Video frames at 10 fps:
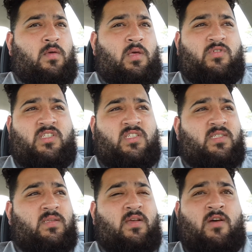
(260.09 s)
It was
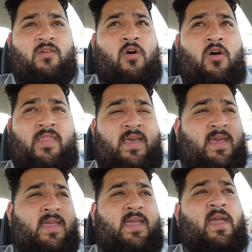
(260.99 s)
just all
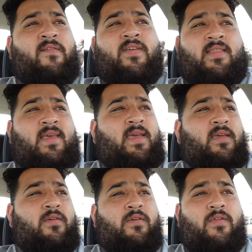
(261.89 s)
day, every day,
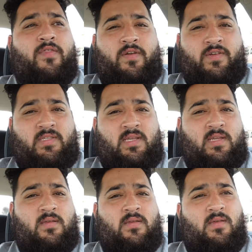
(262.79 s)
thirsty.